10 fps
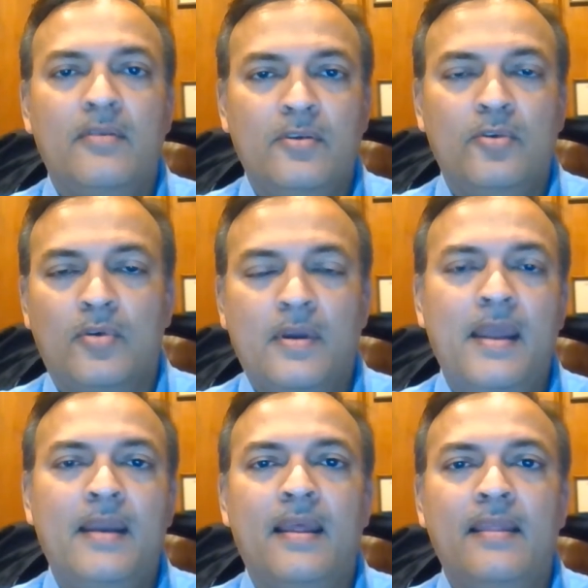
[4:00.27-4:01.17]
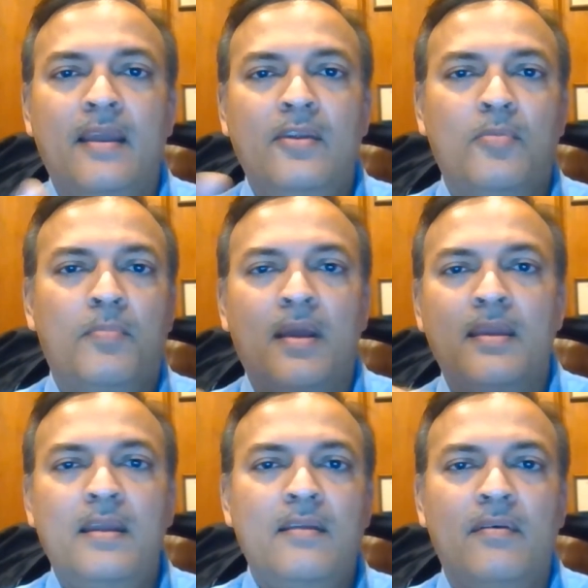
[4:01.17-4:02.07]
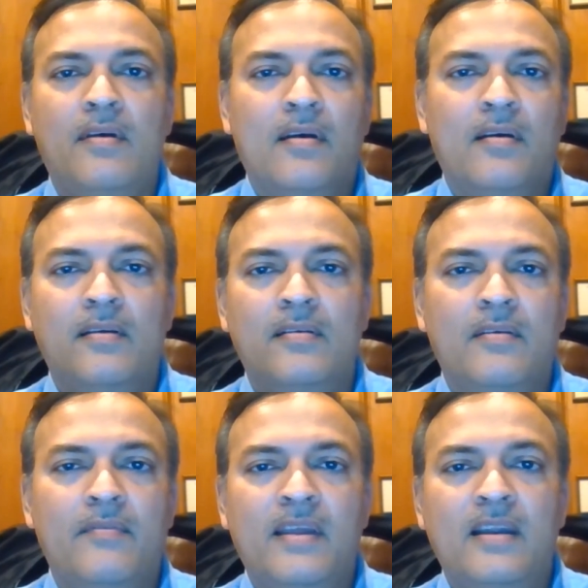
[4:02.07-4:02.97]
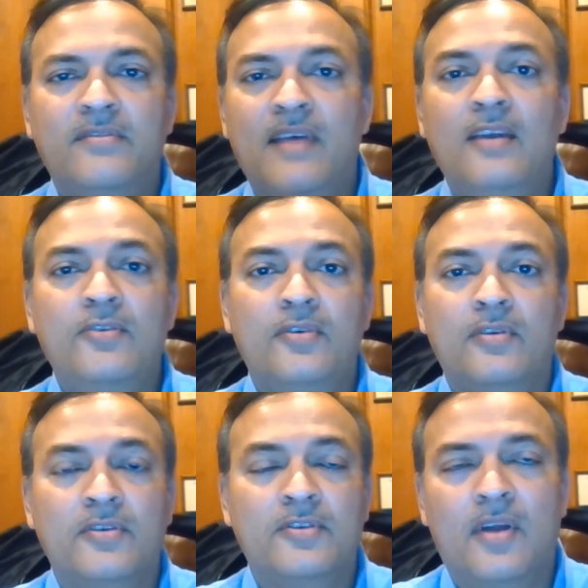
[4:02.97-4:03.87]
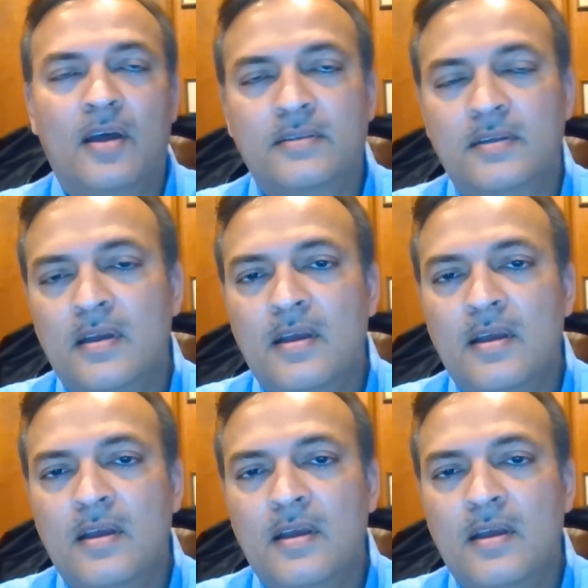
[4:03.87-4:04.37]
you create, and then you plug in various values into the slots.